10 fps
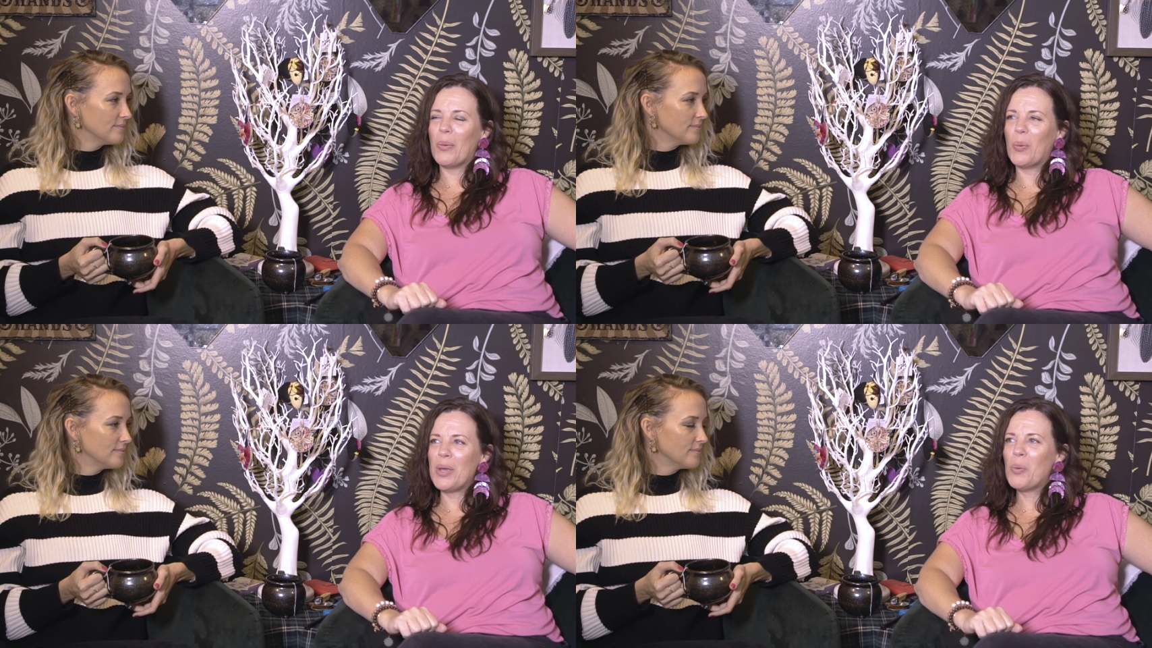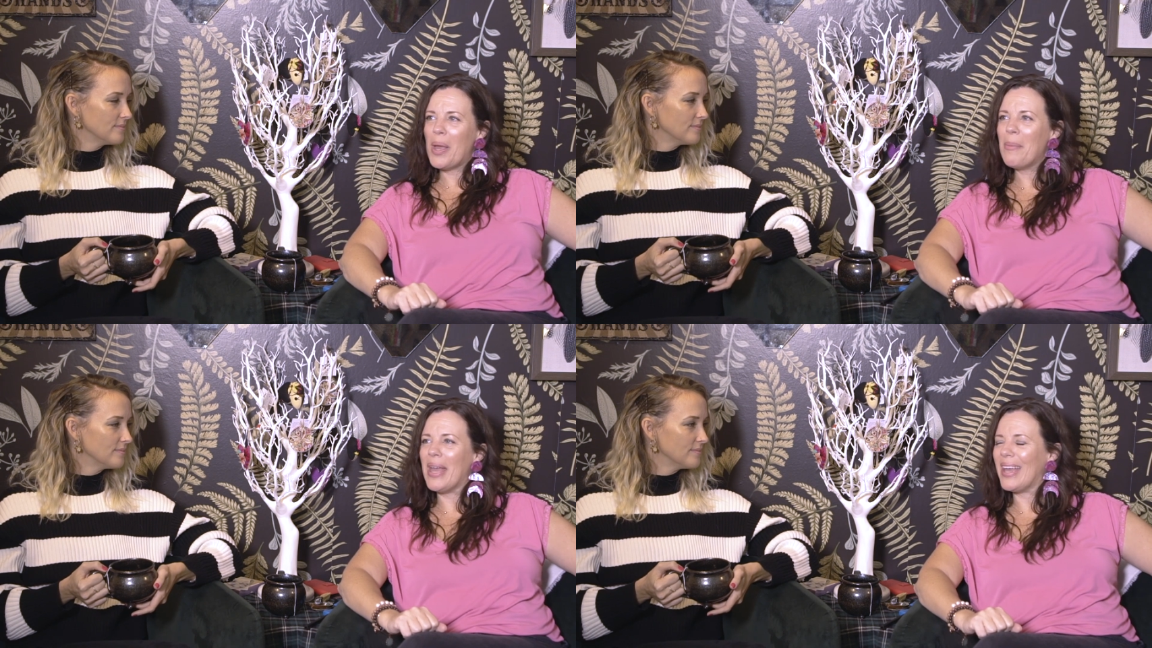Speaker 1: we
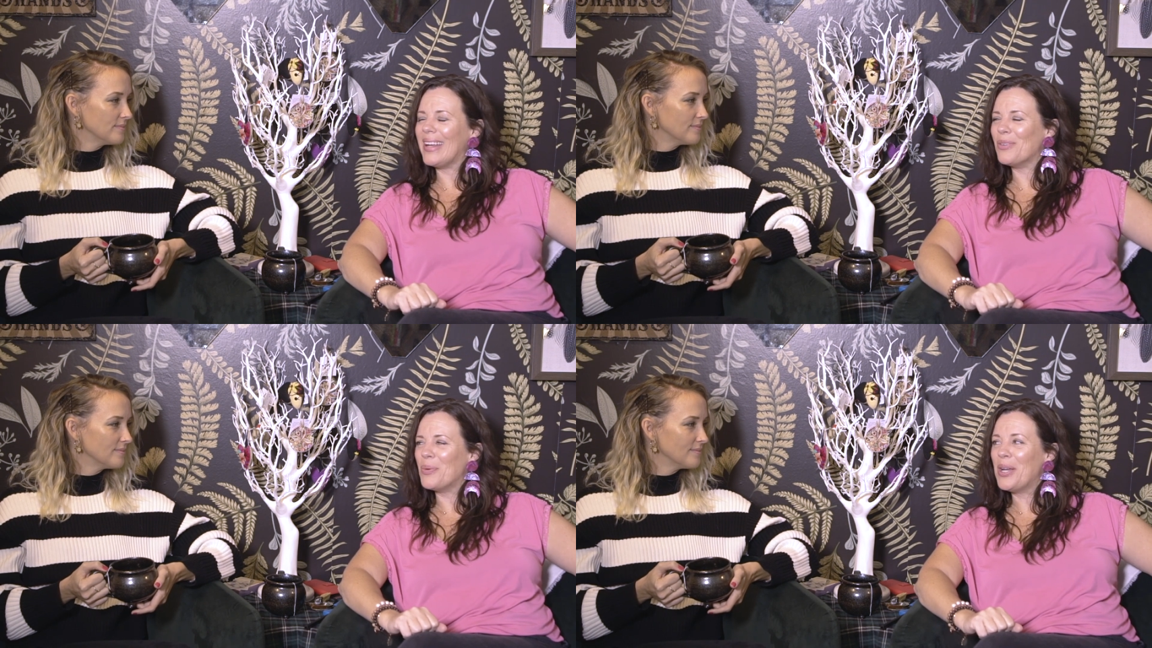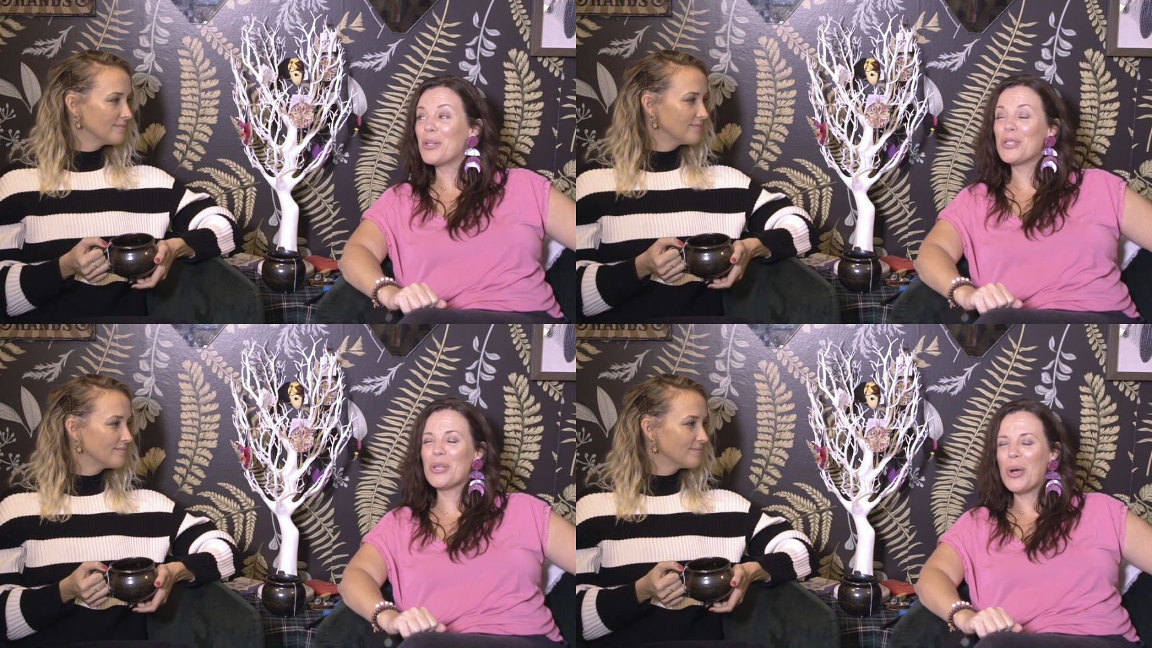women, we are
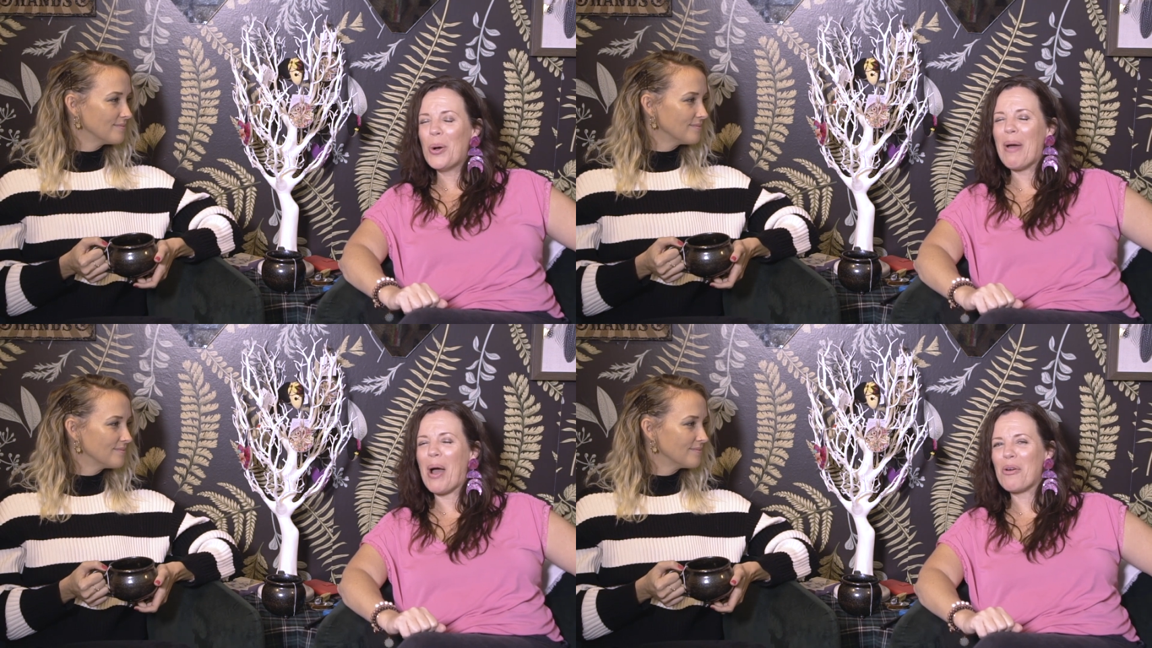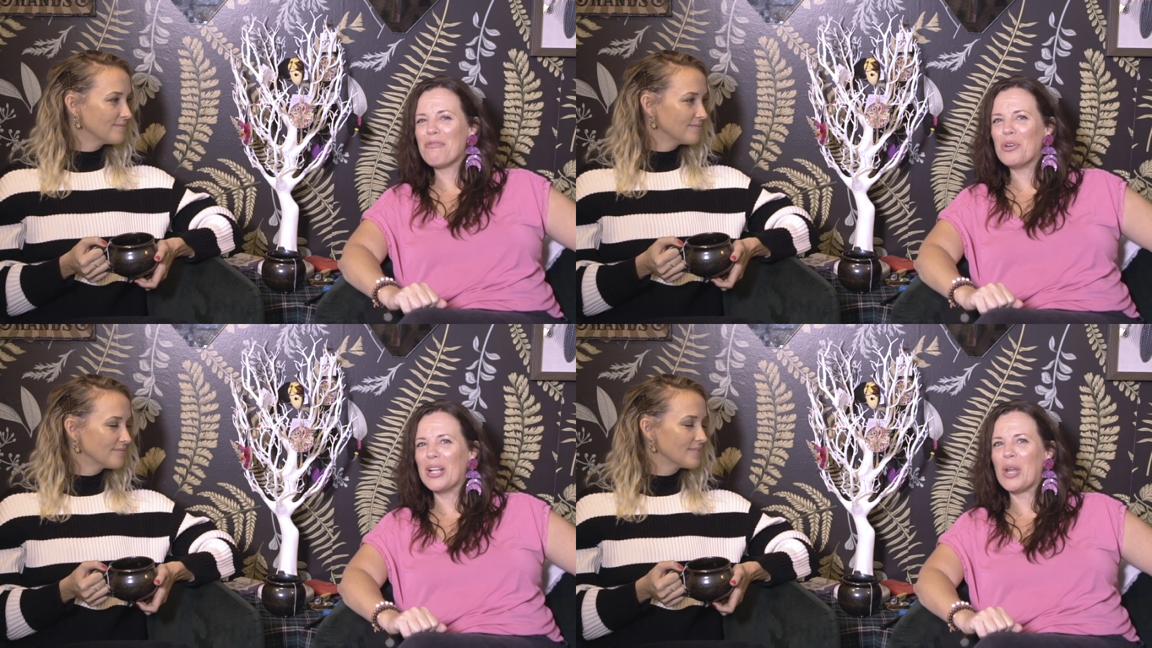so
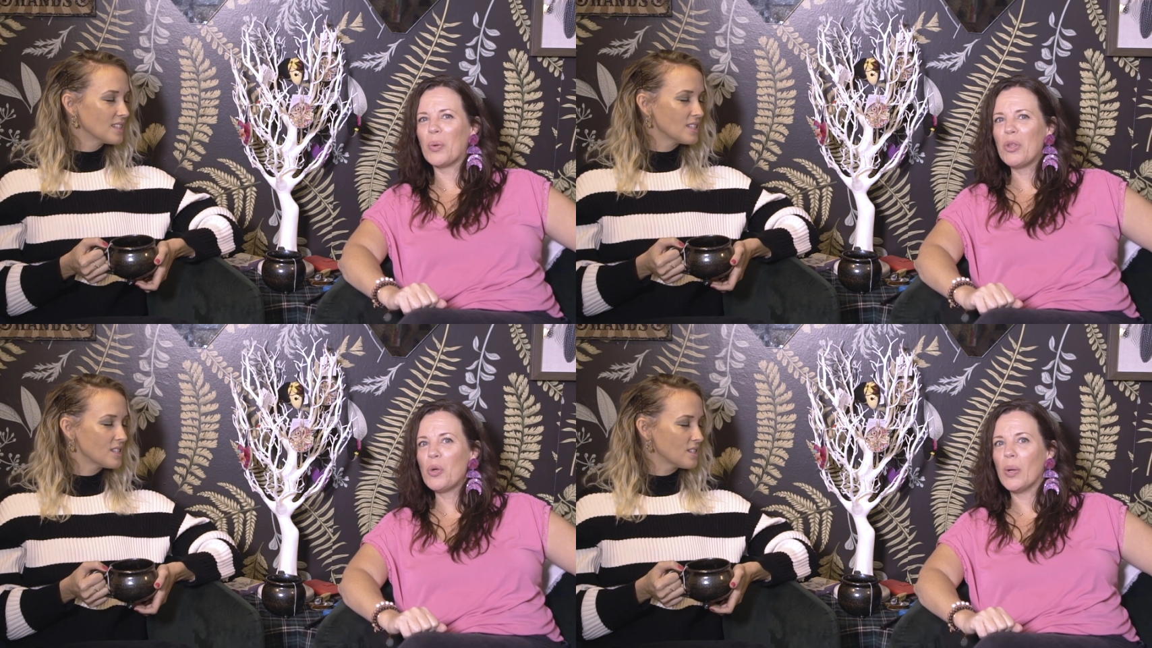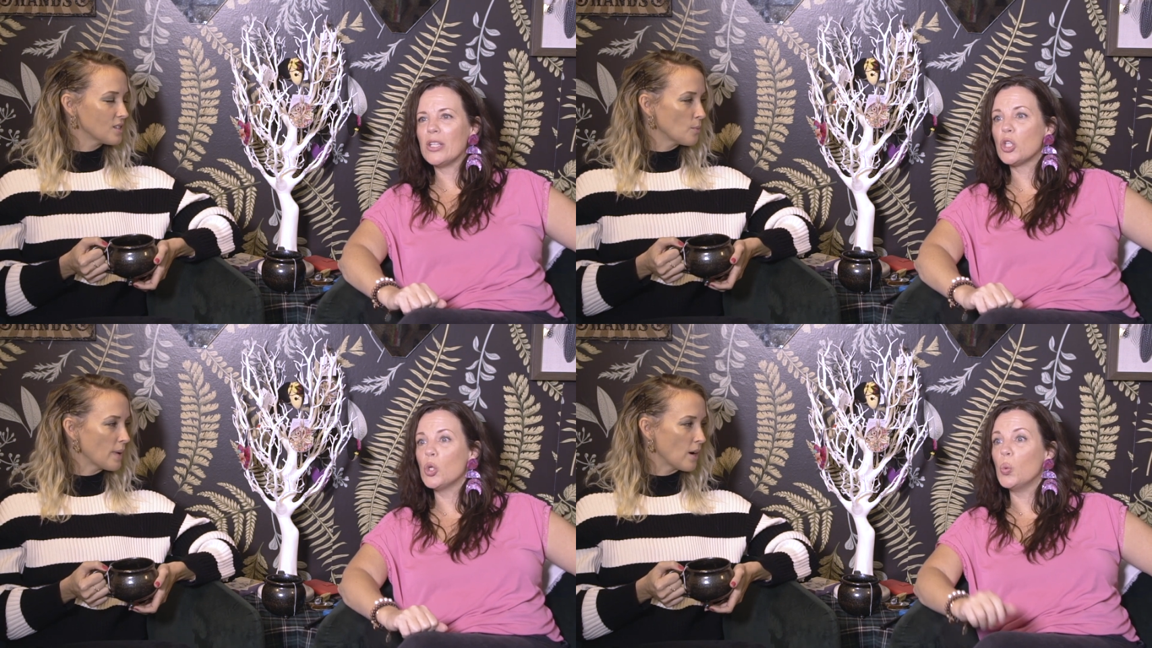powerful, and we're the ones
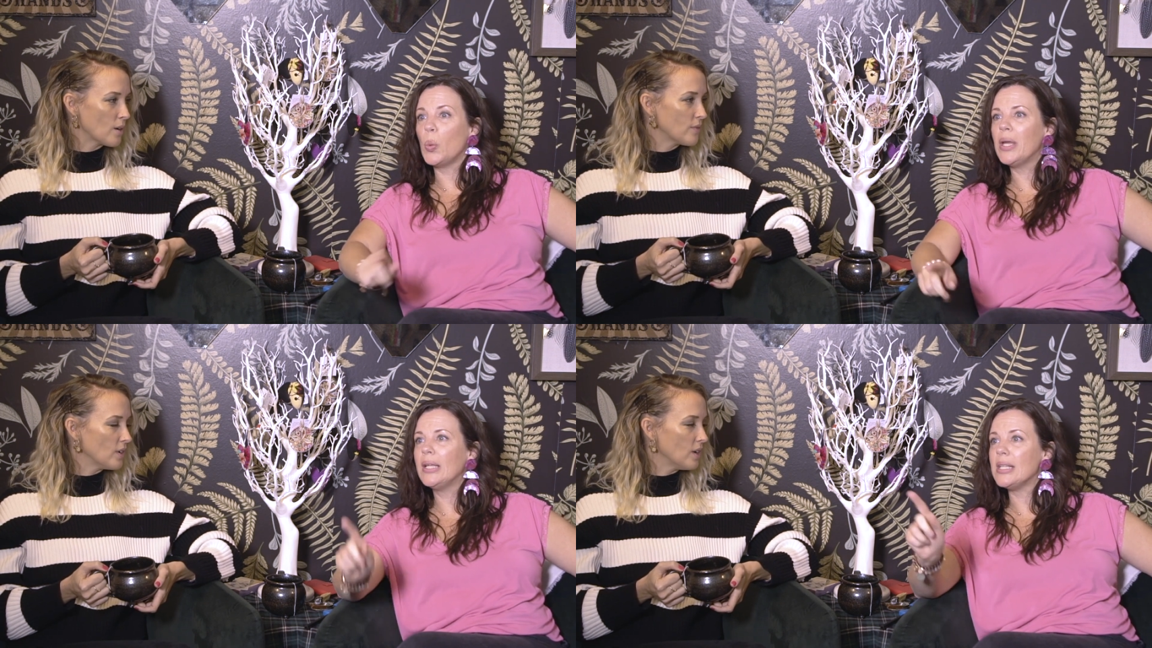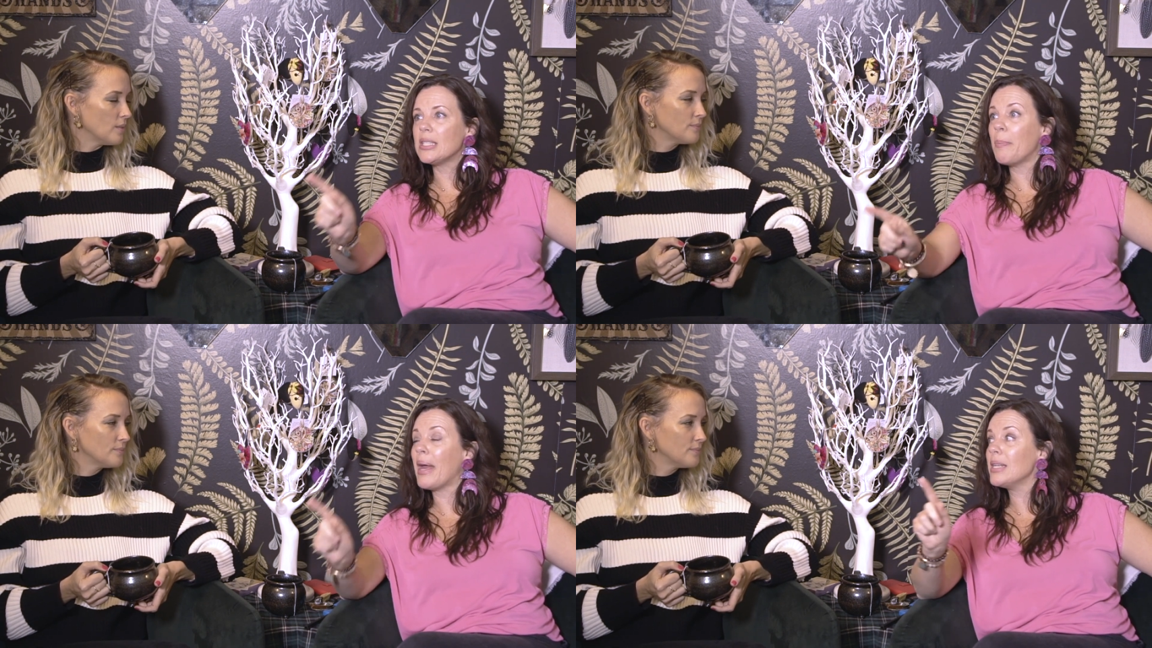so who powerful. really
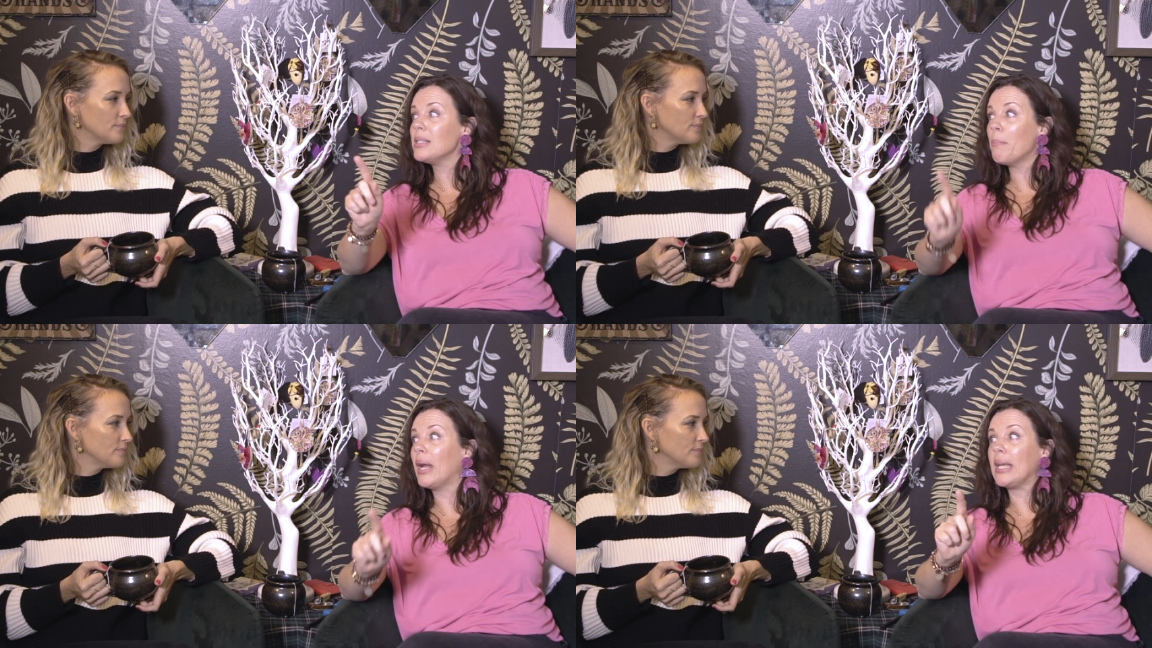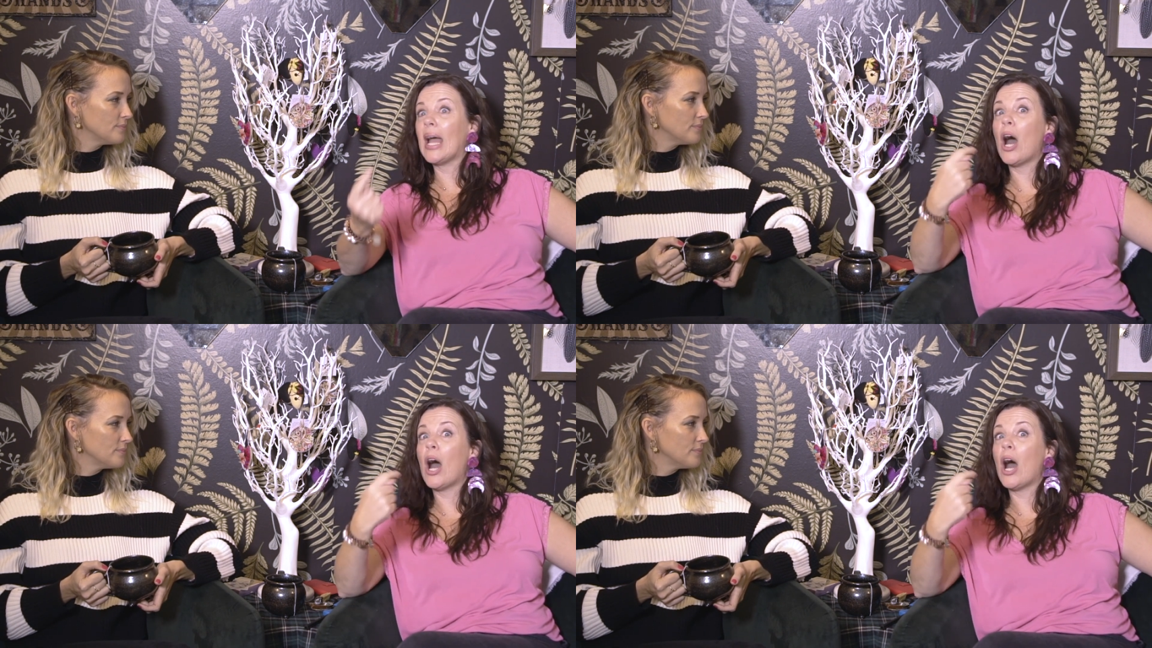spend money